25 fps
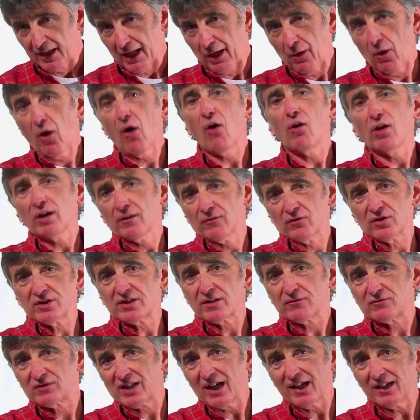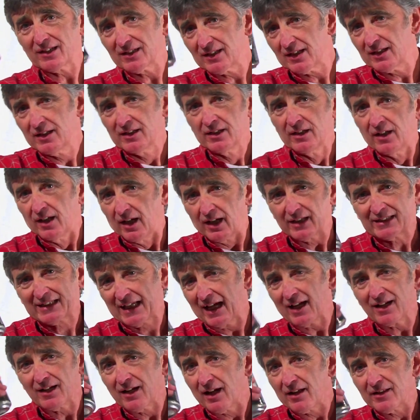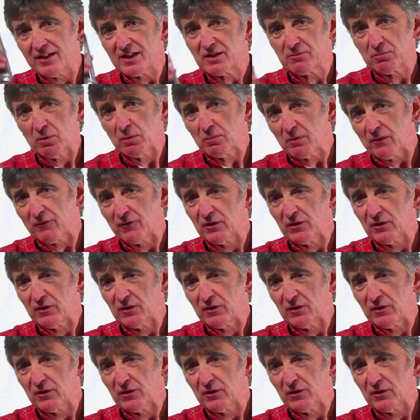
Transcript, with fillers: Now, all of us have taken a, a can like this when we